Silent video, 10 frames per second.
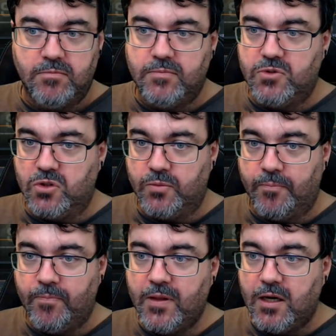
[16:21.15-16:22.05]
So
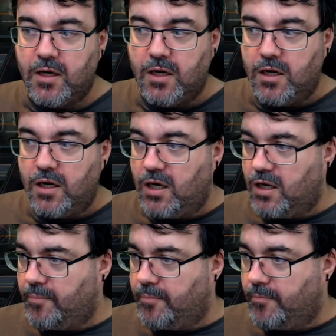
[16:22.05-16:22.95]

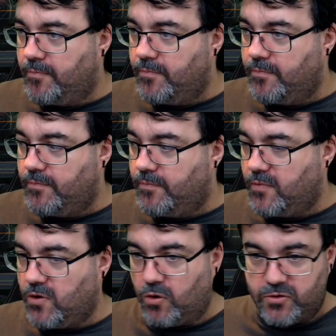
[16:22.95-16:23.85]

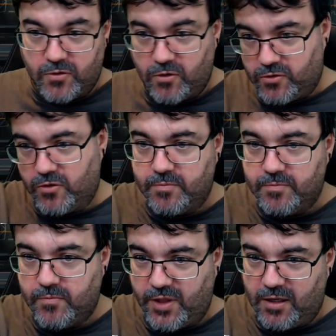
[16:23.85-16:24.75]
onto the
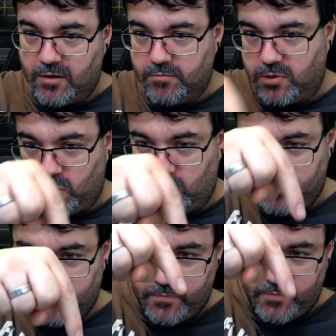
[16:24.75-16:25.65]
thing below
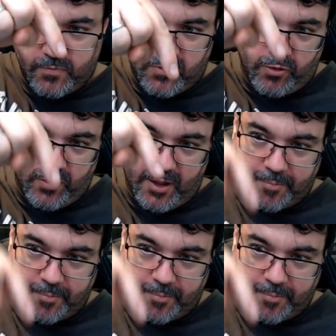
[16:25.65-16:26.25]
down there.